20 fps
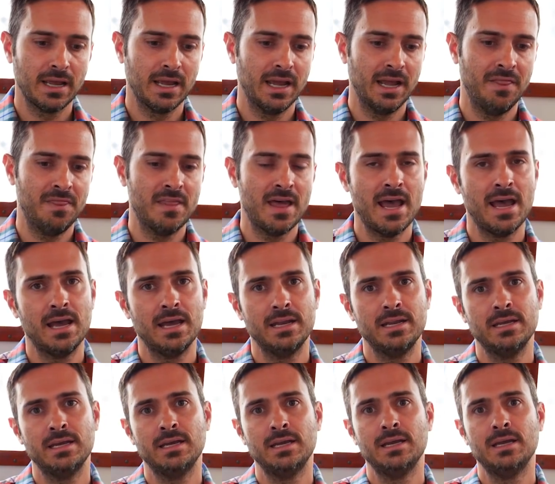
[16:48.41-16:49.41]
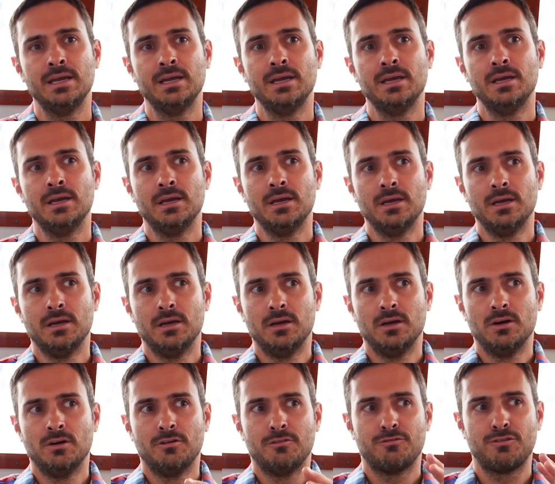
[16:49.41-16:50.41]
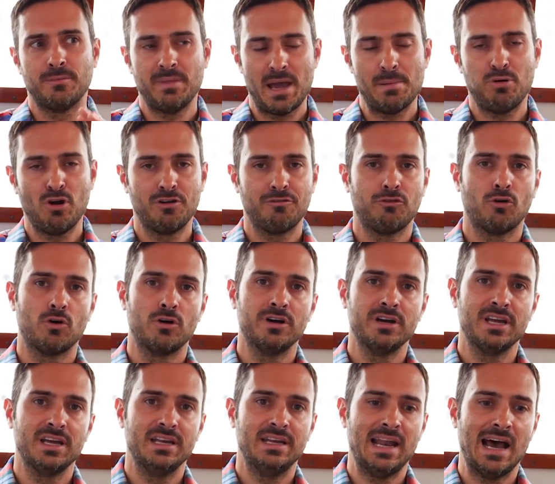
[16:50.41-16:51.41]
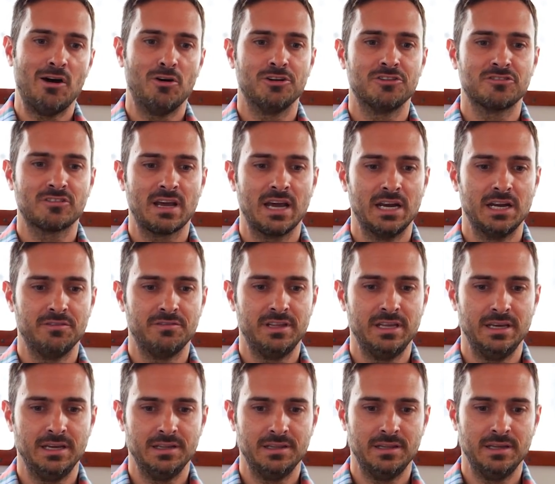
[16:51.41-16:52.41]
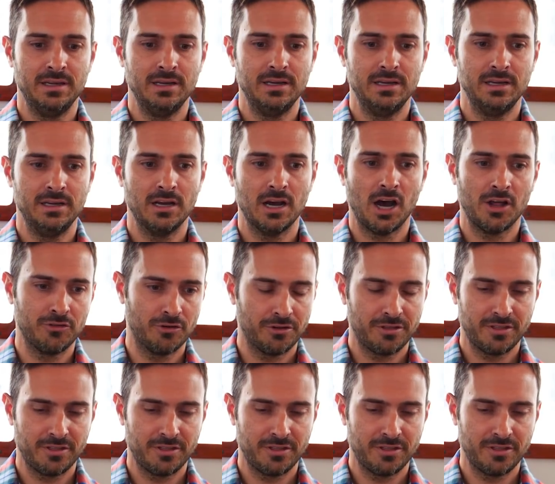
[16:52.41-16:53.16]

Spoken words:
And then from that point forward, now it's kind of the other